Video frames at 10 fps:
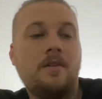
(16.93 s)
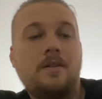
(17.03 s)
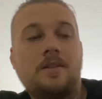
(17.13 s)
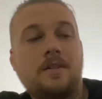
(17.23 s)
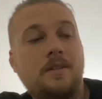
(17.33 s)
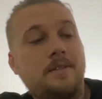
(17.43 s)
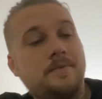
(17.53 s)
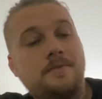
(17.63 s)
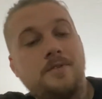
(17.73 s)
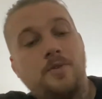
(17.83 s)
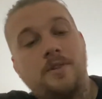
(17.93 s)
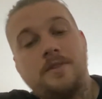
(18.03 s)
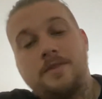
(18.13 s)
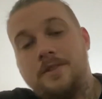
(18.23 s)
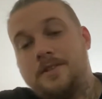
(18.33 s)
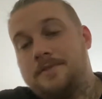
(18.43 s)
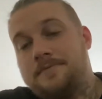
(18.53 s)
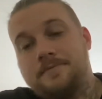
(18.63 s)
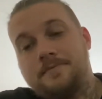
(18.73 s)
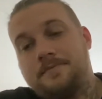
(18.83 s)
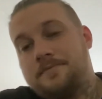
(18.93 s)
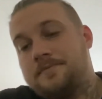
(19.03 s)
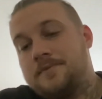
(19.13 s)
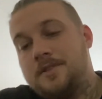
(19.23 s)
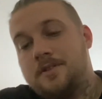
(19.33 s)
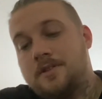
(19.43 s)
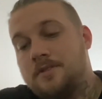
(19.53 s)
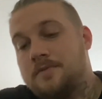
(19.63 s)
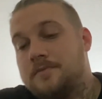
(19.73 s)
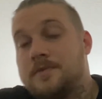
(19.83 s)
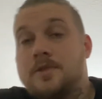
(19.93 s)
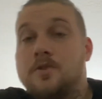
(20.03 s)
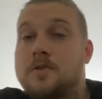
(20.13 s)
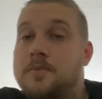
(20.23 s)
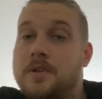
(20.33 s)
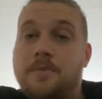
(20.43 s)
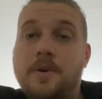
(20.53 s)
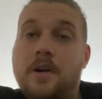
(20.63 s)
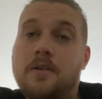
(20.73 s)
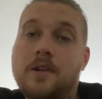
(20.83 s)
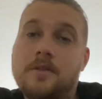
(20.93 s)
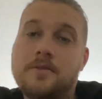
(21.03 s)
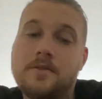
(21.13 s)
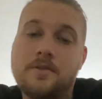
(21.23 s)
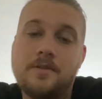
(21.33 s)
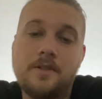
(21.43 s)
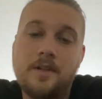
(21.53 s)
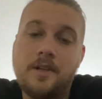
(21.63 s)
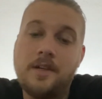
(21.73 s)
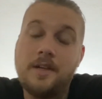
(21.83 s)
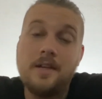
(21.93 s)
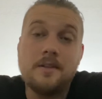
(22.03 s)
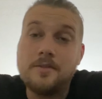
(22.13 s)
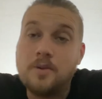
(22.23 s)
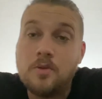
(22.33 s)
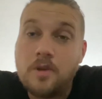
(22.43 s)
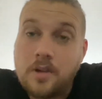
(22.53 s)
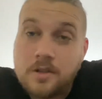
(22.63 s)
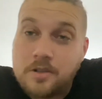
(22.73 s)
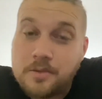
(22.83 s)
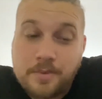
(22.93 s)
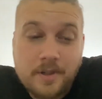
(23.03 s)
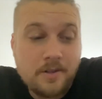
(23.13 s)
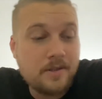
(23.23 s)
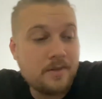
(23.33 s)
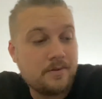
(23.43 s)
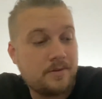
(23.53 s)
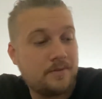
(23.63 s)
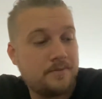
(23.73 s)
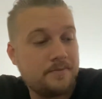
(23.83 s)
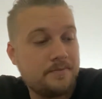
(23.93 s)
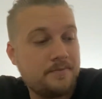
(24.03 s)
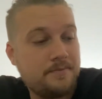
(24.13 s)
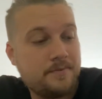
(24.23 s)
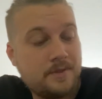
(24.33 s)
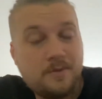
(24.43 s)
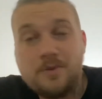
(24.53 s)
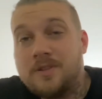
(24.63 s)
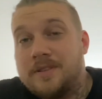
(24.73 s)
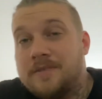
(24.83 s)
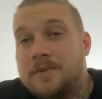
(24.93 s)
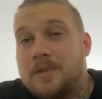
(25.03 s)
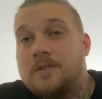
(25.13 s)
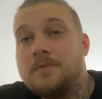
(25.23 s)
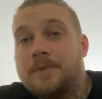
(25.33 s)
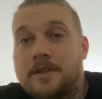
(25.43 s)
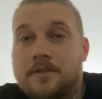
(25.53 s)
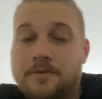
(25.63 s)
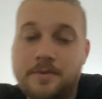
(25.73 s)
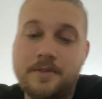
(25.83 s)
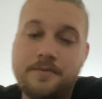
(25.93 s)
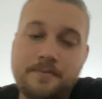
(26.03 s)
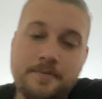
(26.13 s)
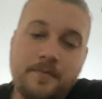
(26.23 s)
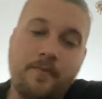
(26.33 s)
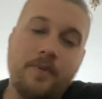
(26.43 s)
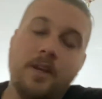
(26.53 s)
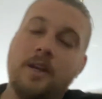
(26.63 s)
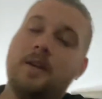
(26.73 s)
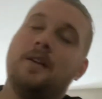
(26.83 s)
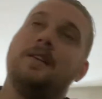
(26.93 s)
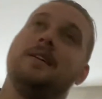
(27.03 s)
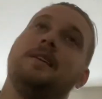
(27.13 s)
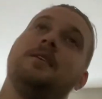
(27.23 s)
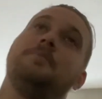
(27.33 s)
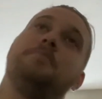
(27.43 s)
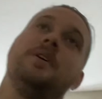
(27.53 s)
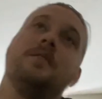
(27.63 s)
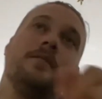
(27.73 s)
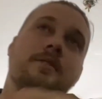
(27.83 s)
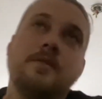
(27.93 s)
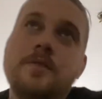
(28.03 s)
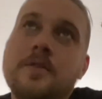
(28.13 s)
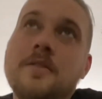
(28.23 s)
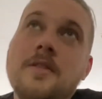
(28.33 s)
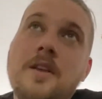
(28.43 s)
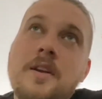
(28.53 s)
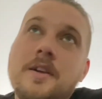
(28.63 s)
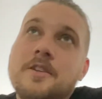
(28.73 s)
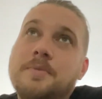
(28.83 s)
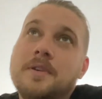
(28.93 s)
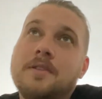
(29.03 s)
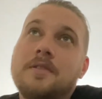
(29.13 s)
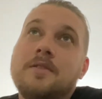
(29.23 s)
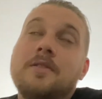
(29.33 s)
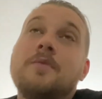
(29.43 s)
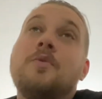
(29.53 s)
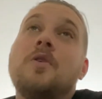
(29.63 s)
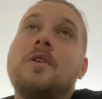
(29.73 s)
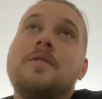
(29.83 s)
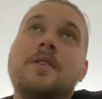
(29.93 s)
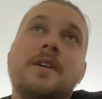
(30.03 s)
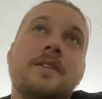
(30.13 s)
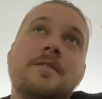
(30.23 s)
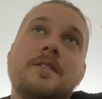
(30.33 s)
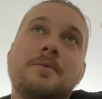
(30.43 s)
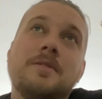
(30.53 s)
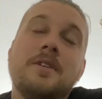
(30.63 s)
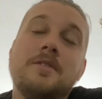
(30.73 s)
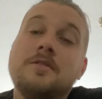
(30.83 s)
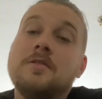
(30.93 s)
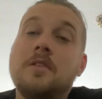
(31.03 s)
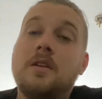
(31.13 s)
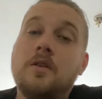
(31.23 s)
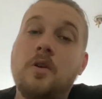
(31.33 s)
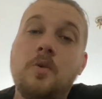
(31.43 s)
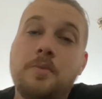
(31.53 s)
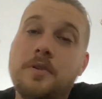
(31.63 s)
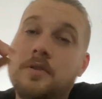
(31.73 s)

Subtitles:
All right, USC, you know, used to be a powerhouse, no longer a powerhouse. Really, they've been an embarrassment. But there's a lot of expectations. There's a lot of hope